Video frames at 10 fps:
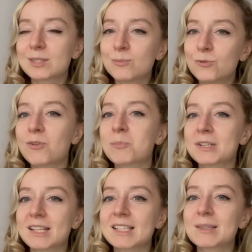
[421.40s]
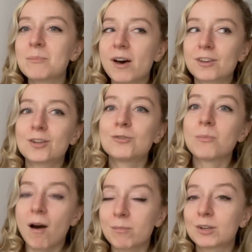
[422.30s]
the moon represents the mother, your
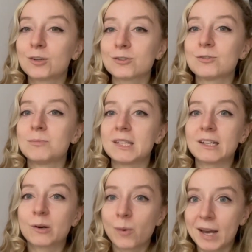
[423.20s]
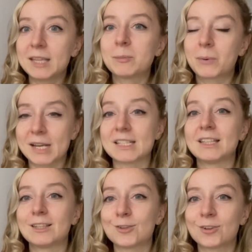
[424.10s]
mom can also be quite
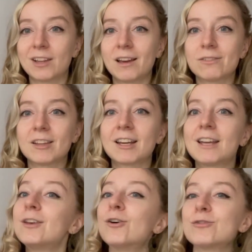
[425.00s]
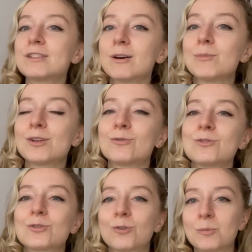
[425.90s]
present in your life. Like, I know someone who's
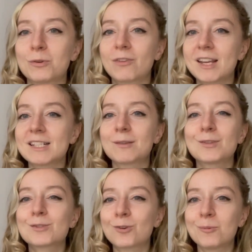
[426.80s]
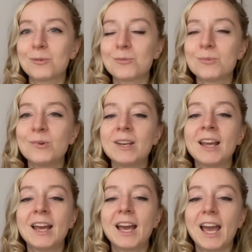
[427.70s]
a Scorpio rising with a Scorpio moon,
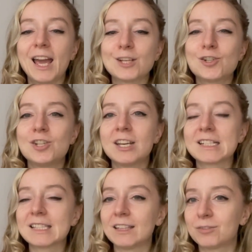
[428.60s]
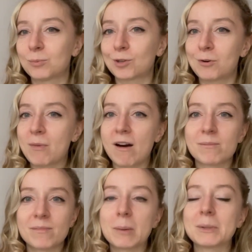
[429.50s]
and she has lived with her
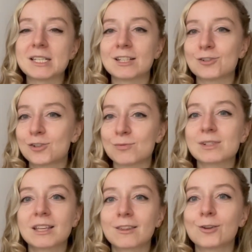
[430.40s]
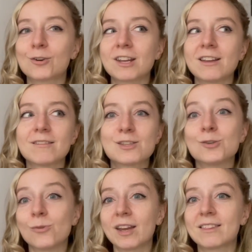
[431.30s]
mom up until she was like
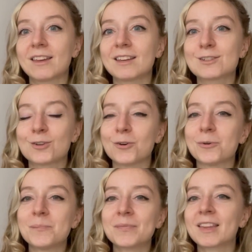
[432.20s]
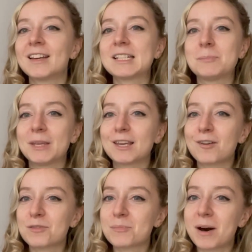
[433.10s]
32, I think. So, speaking
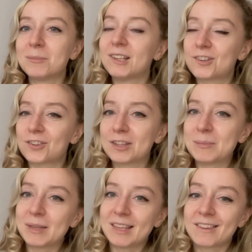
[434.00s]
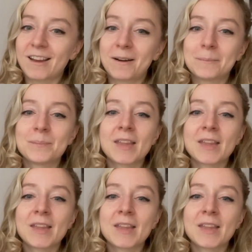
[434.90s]
of the mom literally being there.